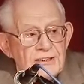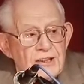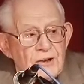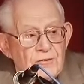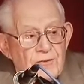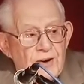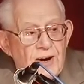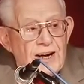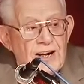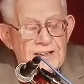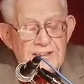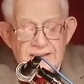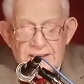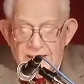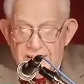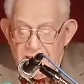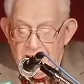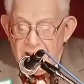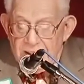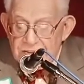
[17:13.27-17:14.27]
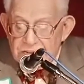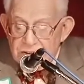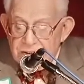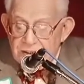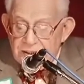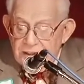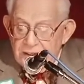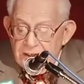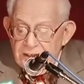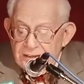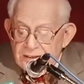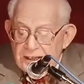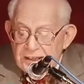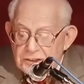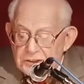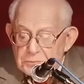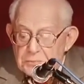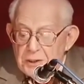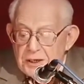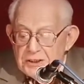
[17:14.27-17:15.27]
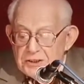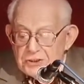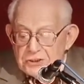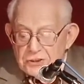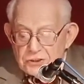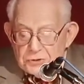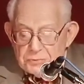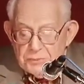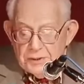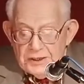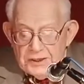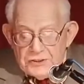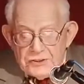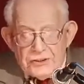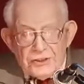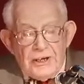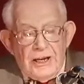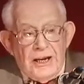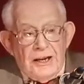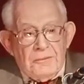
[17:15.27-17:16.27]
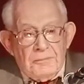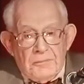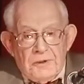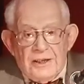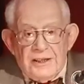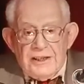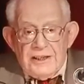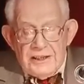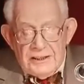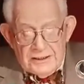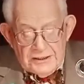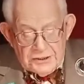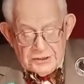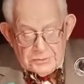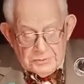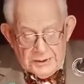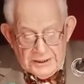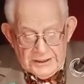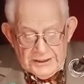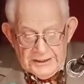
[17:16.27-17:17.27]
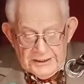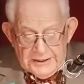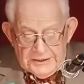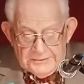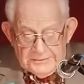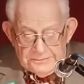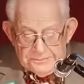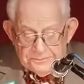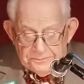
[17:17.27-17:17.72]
defying the logic that speech is speech and money is money